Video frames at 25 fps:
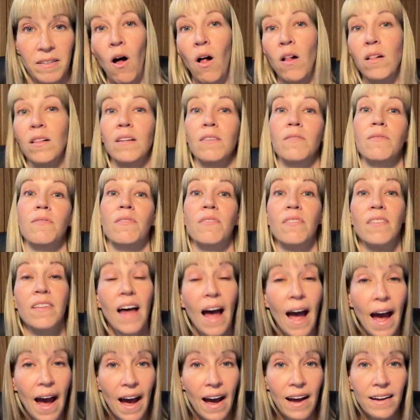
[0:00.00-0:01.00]
All of
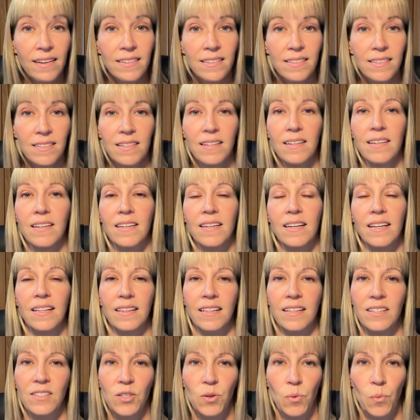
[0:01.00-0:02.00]
that can
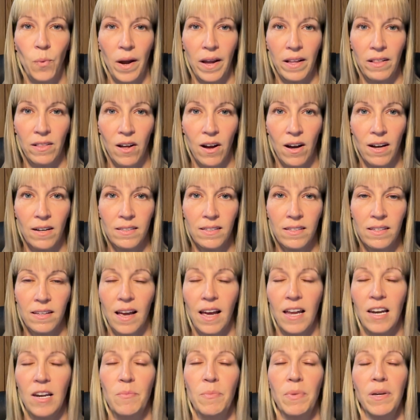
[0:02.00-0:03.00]
lead to weight loss,
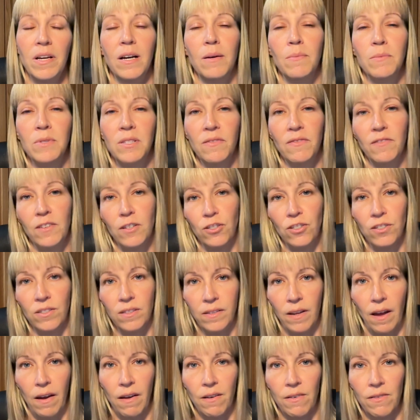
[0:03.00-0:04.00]
and it becomes a vicious
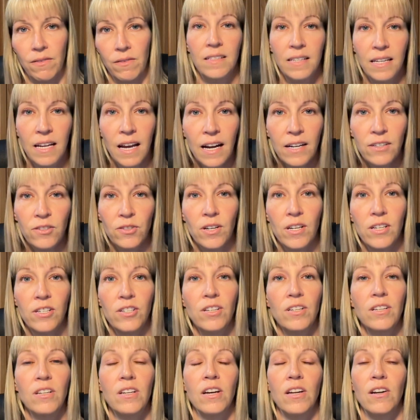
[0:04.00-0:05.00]
cycle.
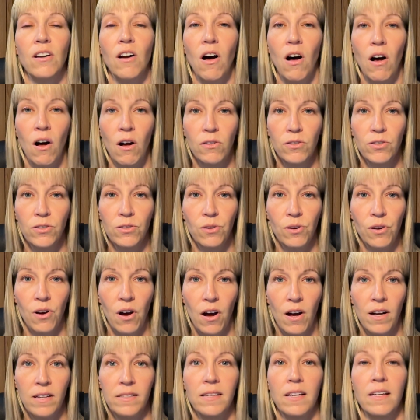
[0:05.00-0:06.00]
Dehydration can also
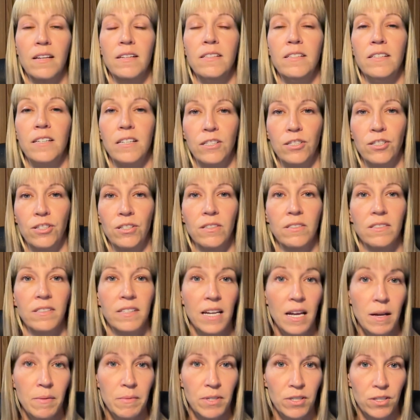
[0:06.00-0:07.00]
cause additional
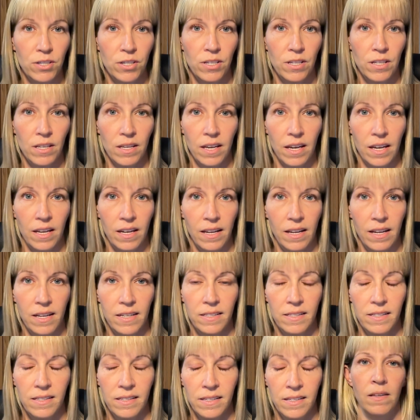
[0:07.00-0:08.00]
damage to the
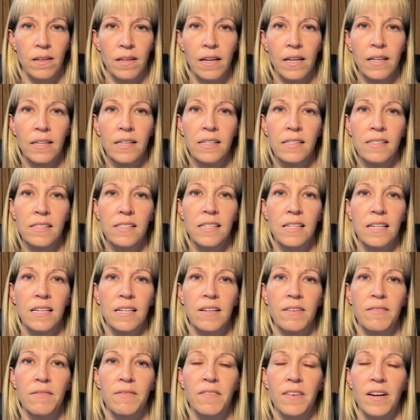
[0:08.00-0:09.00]
kidneys. The kidneys need
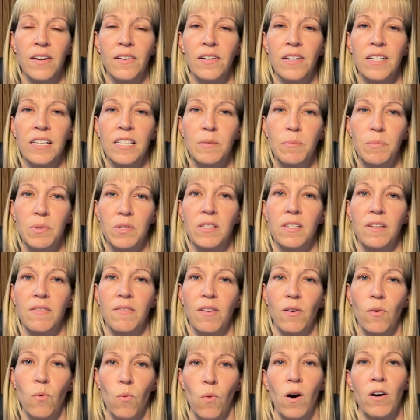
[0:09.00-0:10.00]
a very
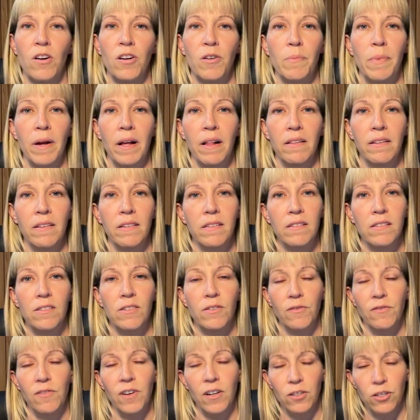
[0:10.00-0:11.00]
specific water balance to
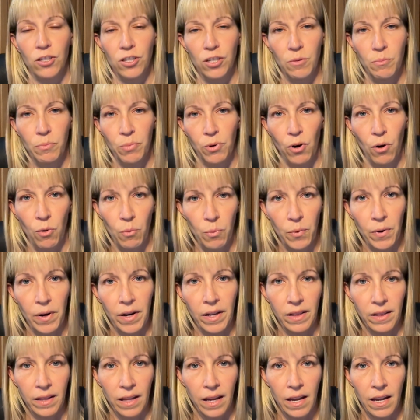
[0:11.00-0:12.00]
function
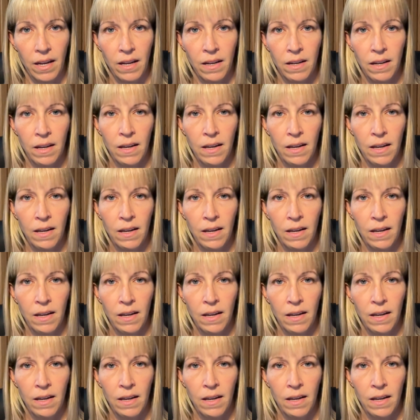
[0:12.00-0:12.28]
appropriately.